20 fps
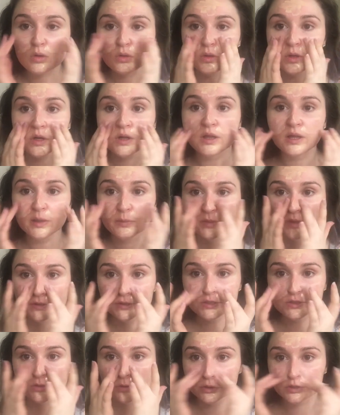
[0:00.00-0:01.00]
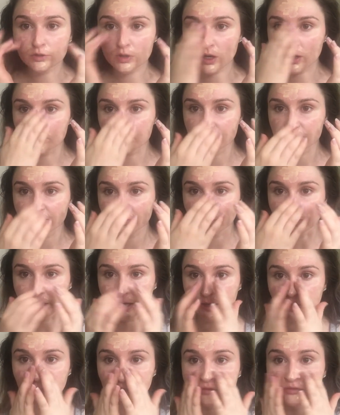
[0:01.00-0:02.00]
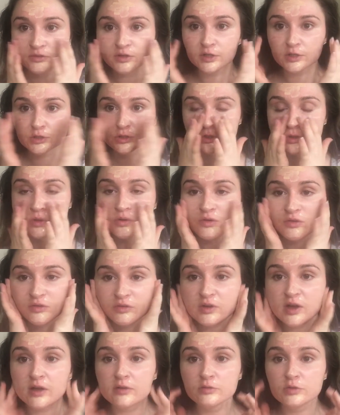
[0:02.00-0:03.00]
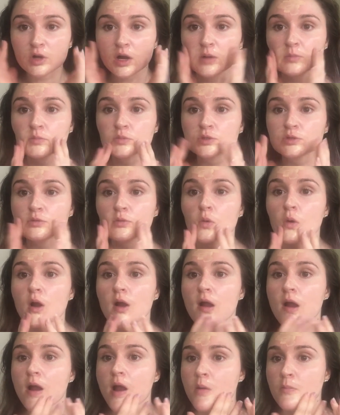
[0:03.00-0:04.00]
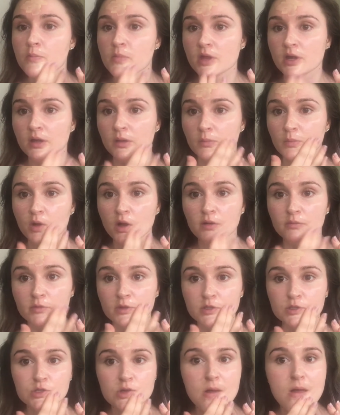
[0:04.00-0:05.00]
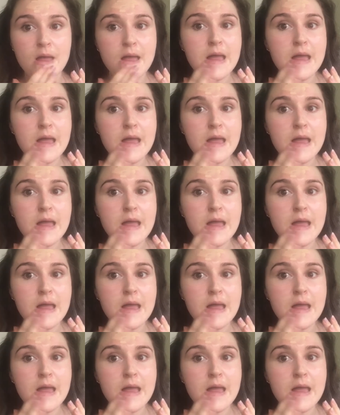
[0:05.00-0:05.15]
The claim is 3 drops for light coverage, 5 drops for medium coverage.